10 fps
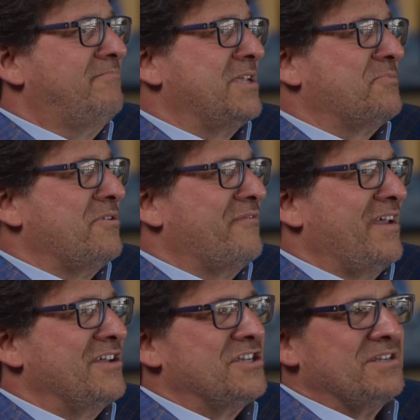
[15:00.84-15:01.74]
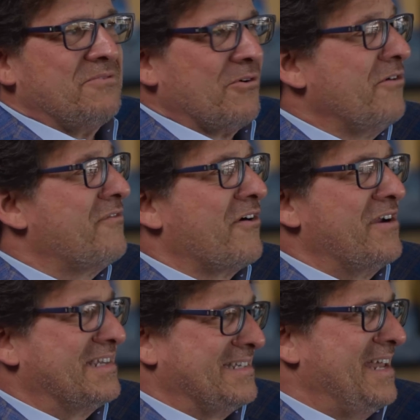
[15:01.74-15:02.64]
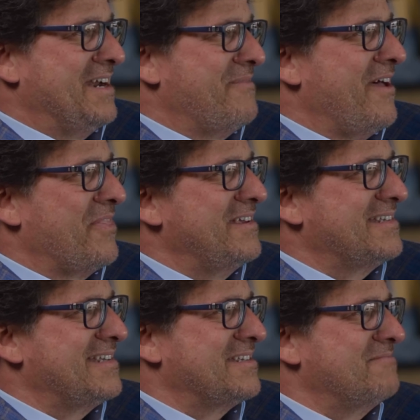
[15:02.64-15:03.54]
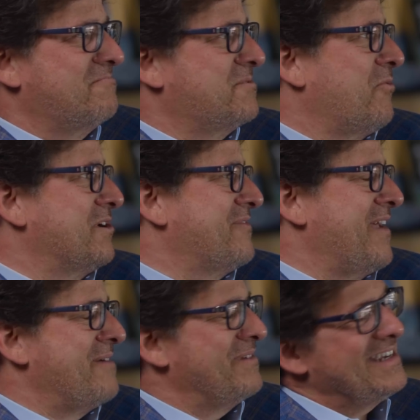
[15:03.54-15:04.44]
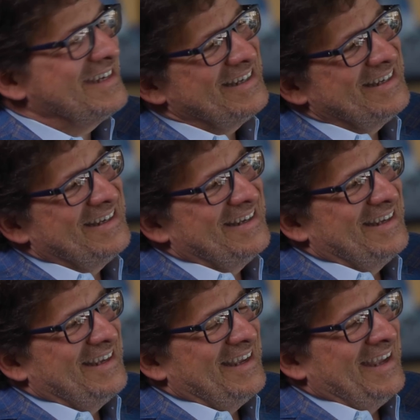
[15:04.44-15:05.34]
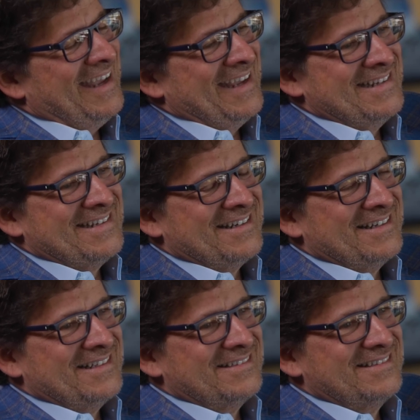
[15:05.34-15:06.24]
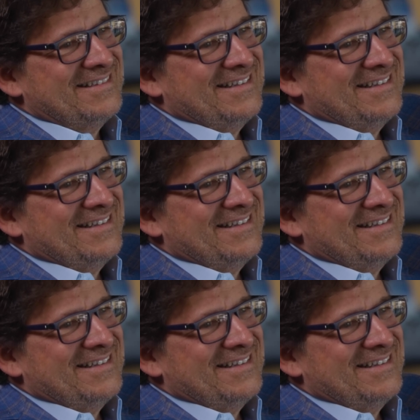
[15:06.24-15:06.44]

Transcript: baseball fan. We're all very excited about this as a sports family. Yeah.